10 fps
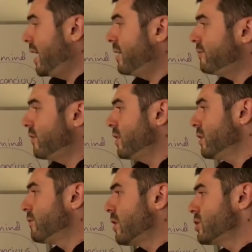
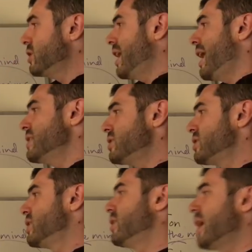Inferior function has
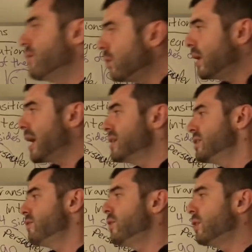insecurity. Everyone has
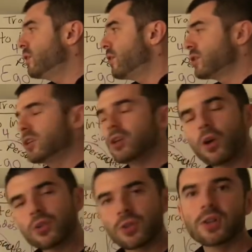an inferior function. It
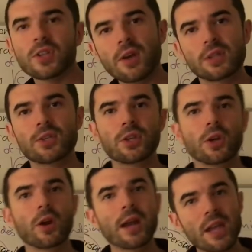all starts out
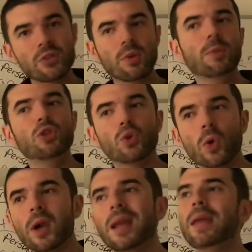insecure. And as we
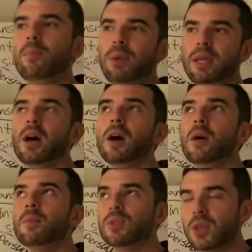mature, it
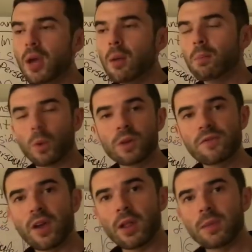becomes more
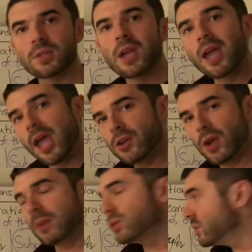developed and you're
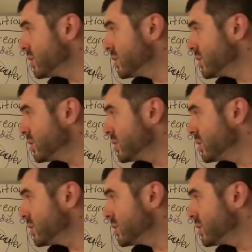able to